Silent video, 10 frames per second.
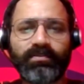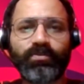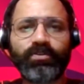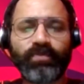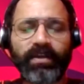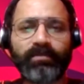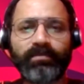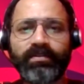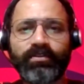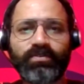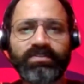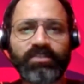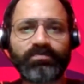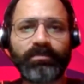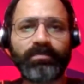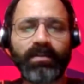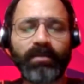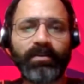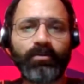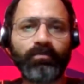would you recommend such people? I
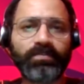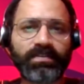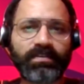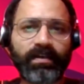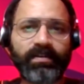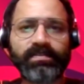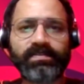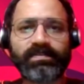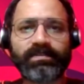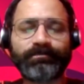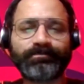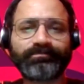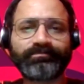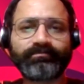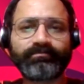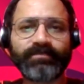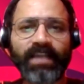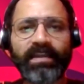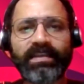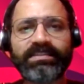mean, obviously there is an
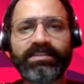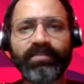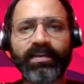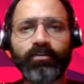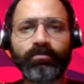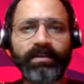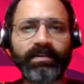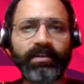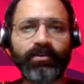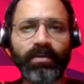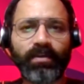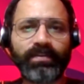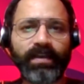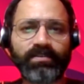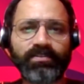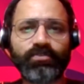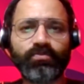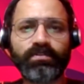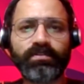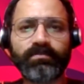easy way out by telling, okay, we actually
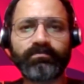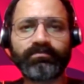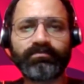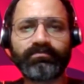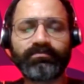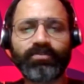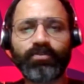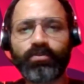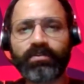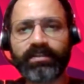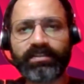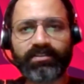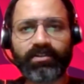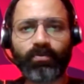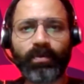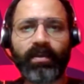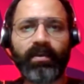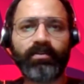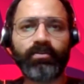go the digital way and